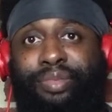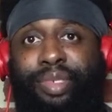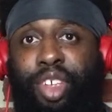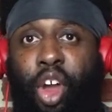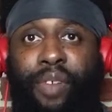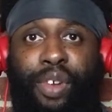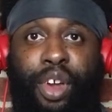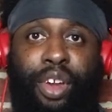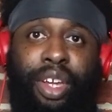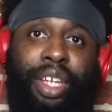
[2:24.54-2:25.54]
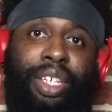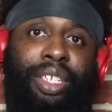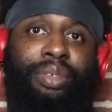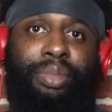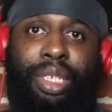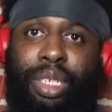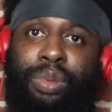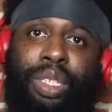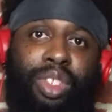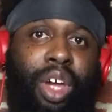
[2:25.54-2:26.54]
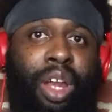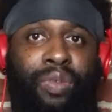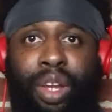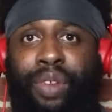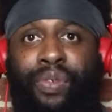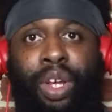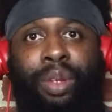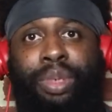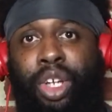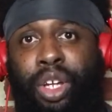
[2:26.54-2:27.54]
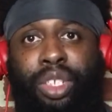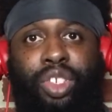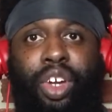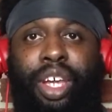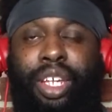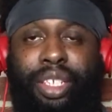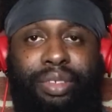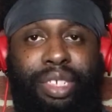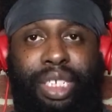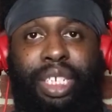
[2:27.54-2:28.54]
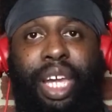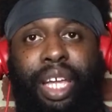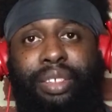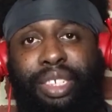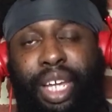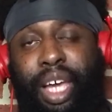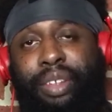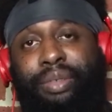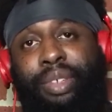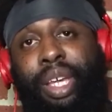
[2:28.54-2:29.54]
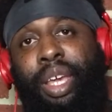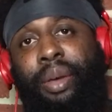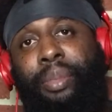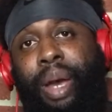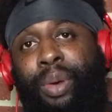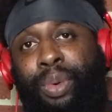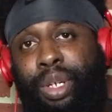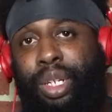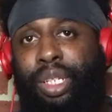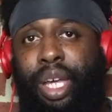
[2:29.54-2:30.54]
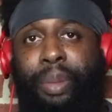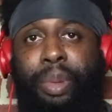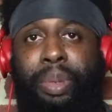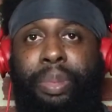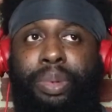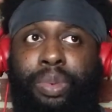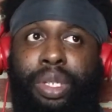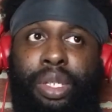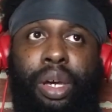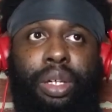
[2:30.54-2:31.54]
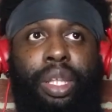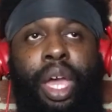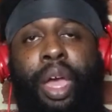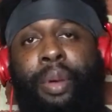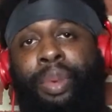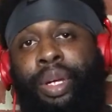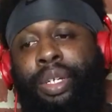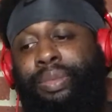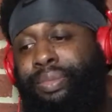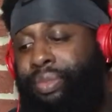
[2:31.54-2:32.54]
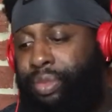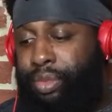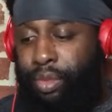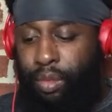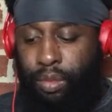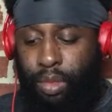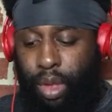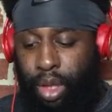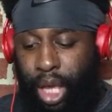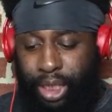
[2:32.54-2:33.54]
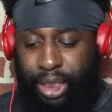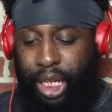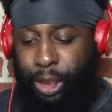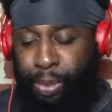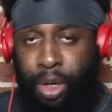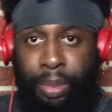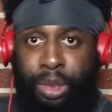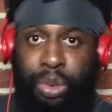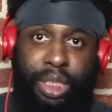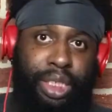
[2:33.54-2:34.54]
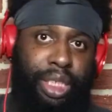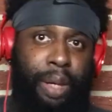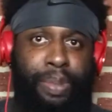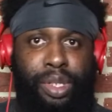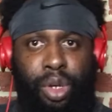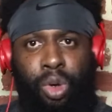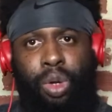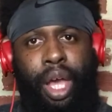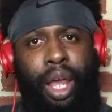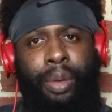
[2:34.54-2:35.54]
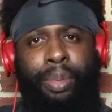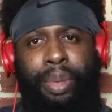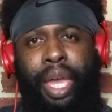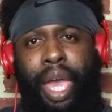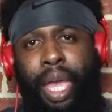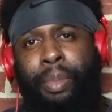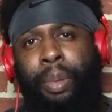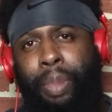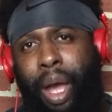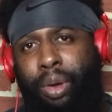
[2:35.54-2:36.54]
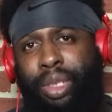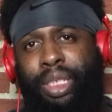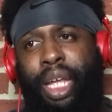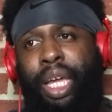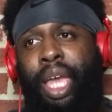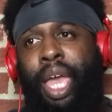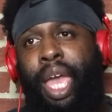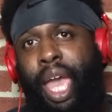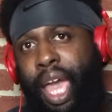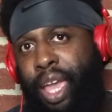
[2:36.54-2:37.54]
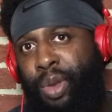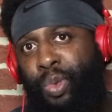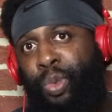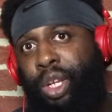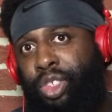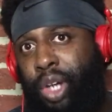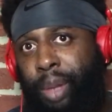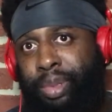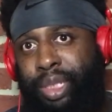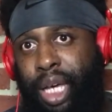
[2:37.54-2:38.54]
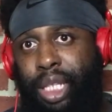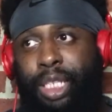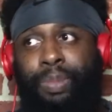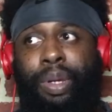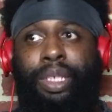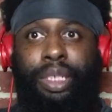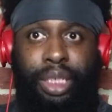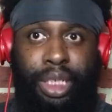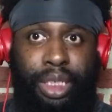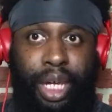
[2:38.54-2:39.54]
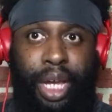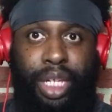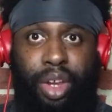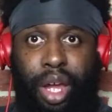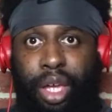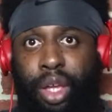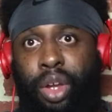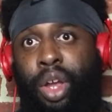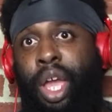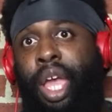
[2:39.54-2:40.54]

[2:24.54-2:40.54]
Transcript: Sorry for her. Because she was just trying to run to freedom. She heard the train and, and she got shot by one of the zombie people, which sucked. Because that's, and that's pretty much what this episode kind of became about. It's like, hey, we're trapped inside this place. These guys are out here.